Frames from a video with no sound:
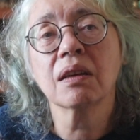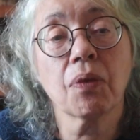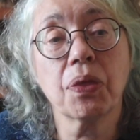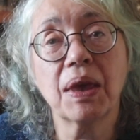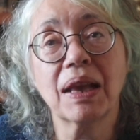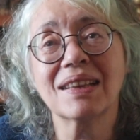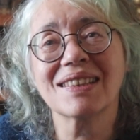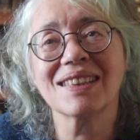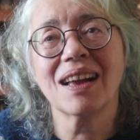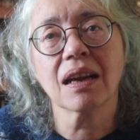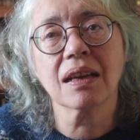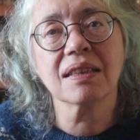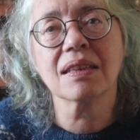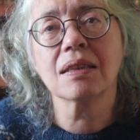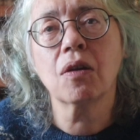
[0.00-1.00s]
Things
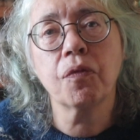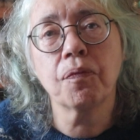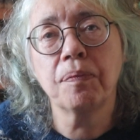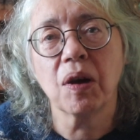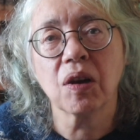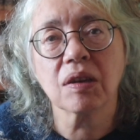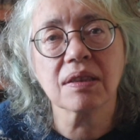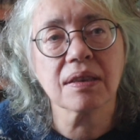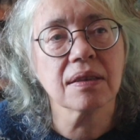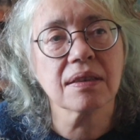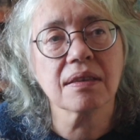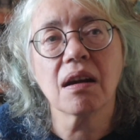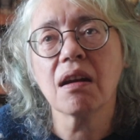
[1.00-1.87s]
like snuff boxes.